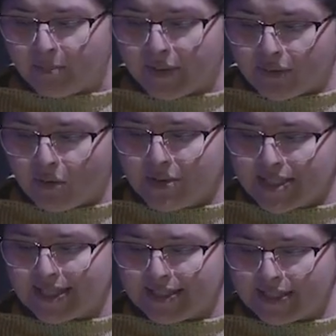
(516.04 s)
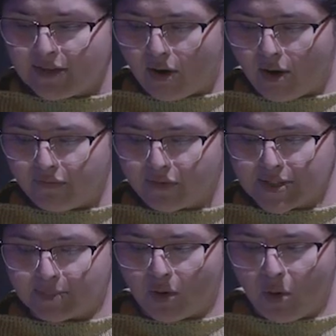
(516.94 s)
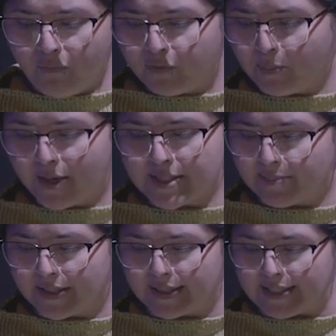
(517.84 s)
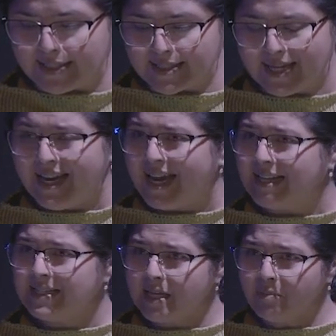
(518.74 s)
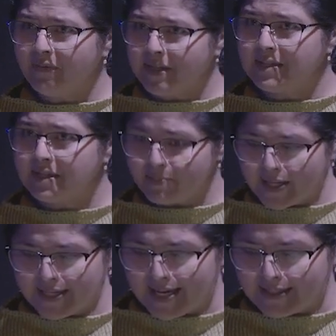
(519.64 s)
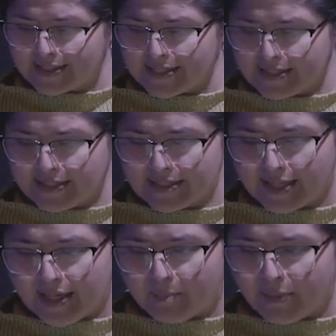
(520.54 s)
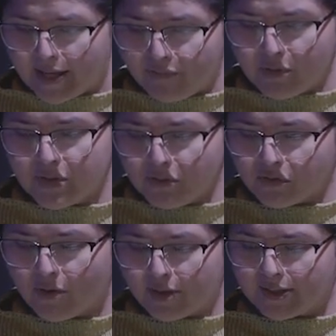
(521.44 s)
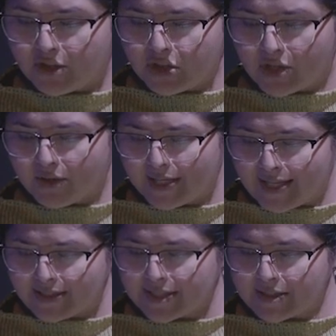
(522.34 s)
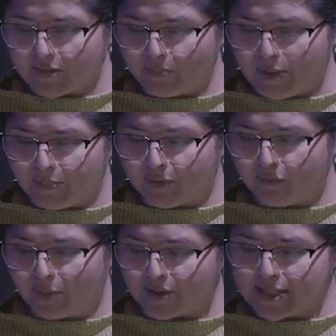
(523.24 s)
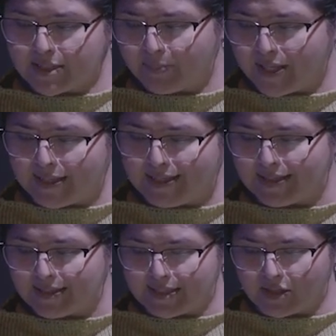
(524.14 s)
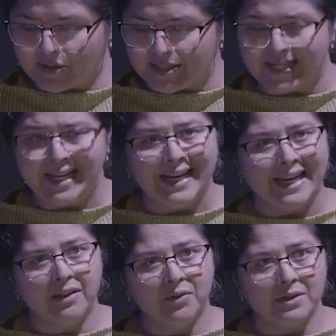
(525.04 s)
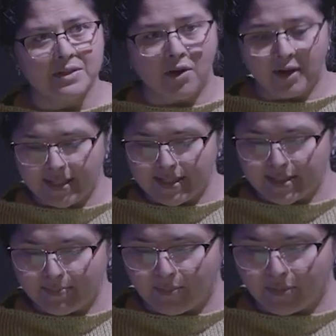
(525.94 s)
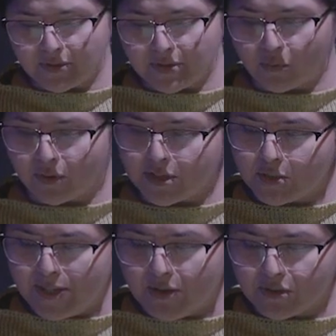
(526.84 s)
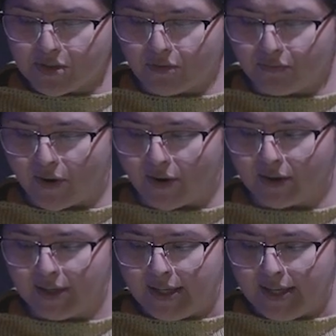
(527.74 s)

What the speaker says: but those that did offer some hopeful possibilities. And some of this is my analysis, but I've also drawn on the shared analysis of people who've participated in the series, either as audience members or as speakers so far,